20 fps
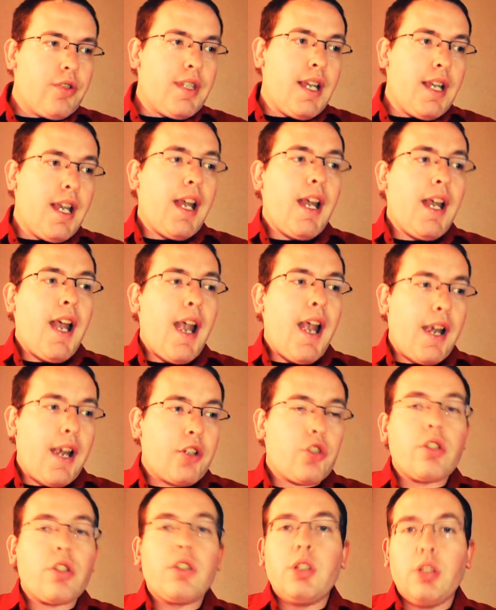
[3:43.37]
They
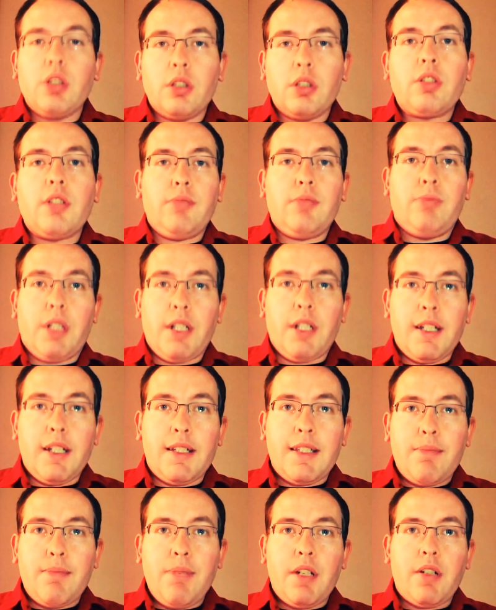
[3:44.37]
actually look like Britney
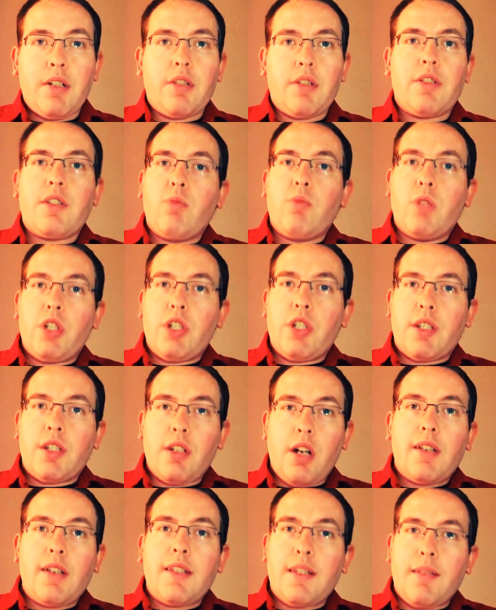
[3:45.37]
Spears, which is
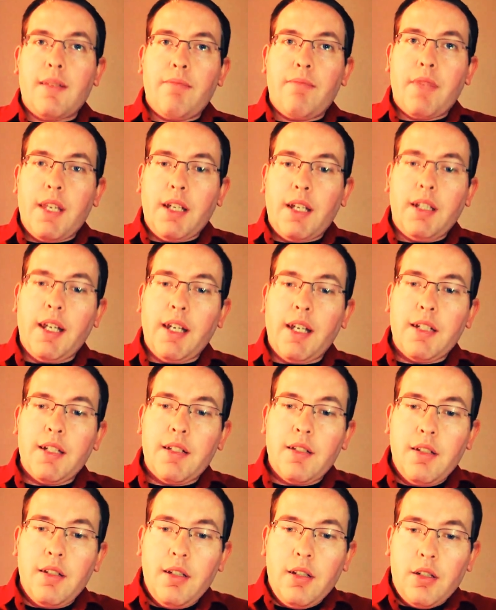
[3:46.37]
not something that
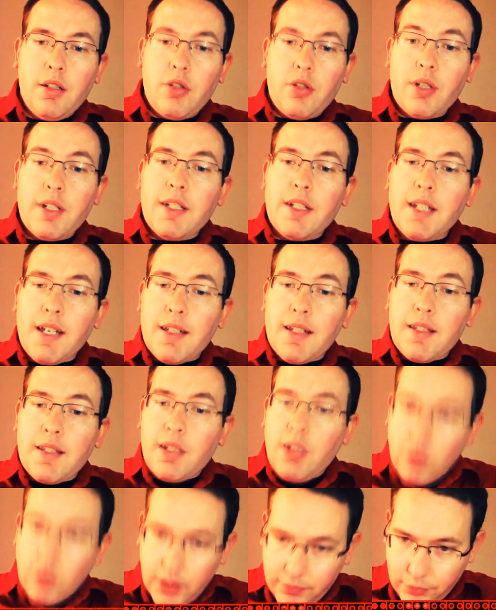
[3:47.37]
Trinity has
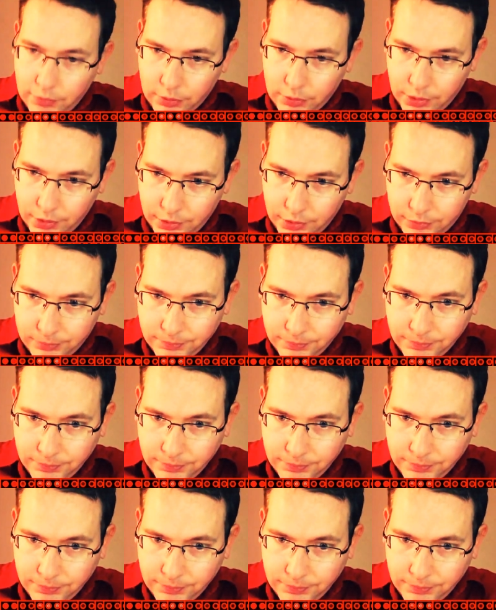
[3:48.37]
going for her.